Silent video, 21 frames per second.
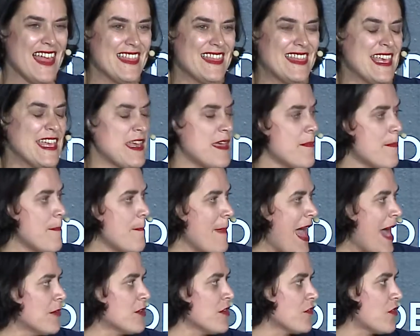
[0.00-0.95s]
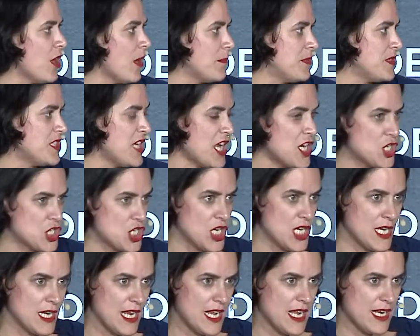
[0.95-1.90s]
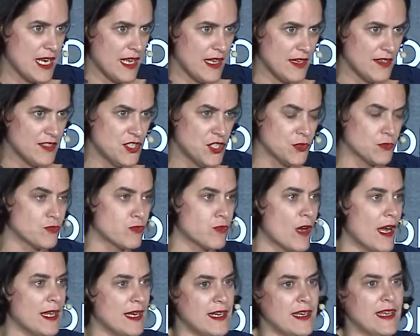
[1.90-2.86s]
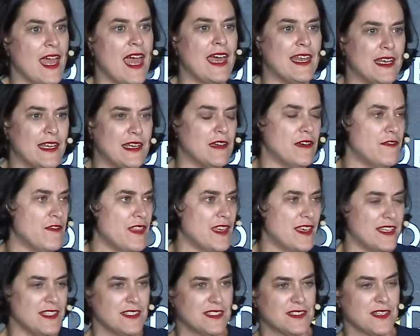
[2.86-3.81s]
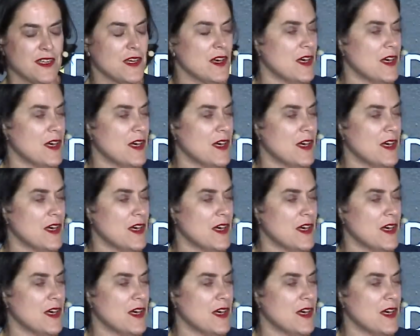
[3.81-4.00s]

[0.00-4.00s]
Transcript: the amount of computation needed to run any of these